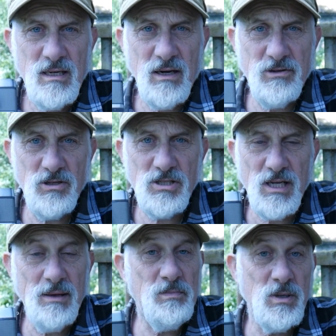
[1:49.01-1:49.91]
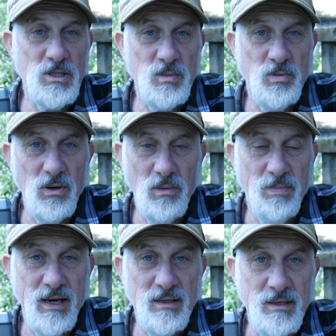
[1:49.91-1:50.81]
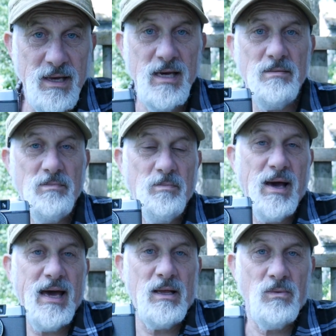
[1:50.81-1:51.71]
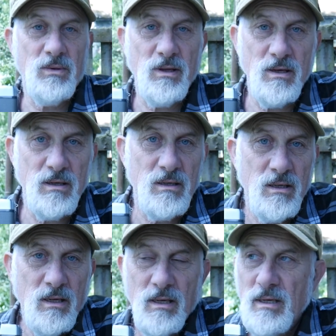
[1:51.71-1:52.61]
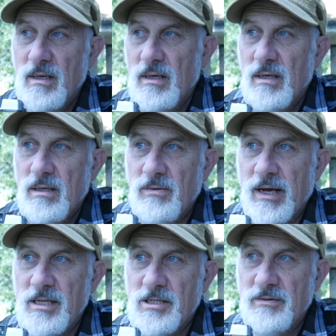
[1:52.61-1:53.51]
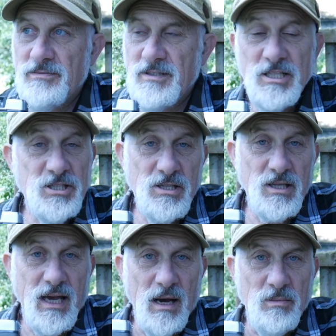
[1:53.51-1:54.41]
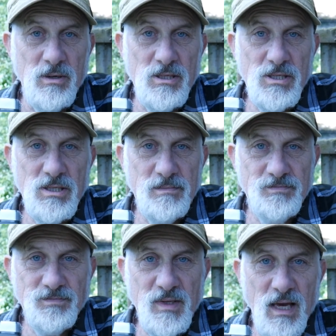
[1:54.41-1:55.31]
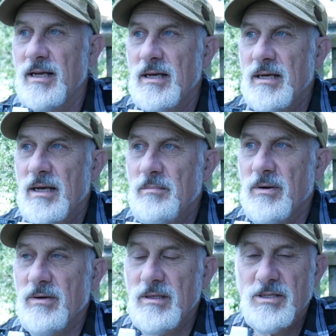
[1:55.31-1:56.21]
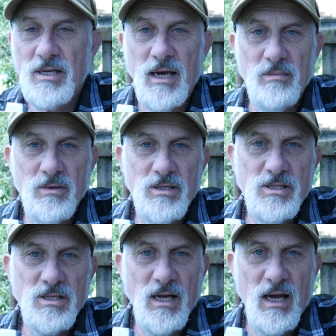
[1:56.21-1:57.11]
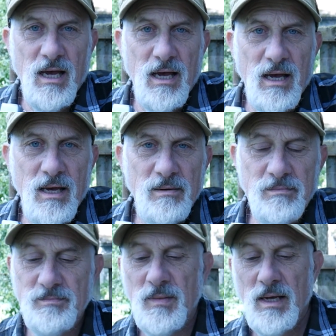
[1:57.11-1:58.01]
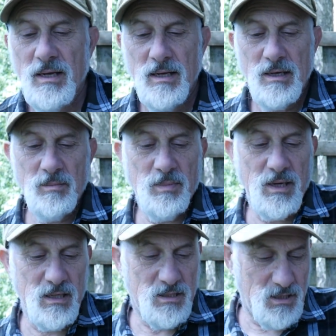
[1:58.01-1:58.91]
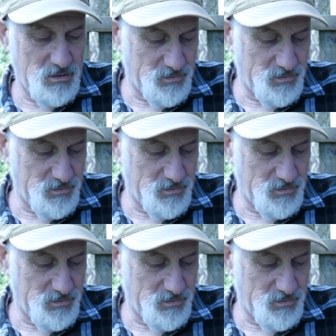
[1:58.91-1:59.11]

Of course, Olympus brought back the name Pen with the range of digital cameras, mirrorless cameras, but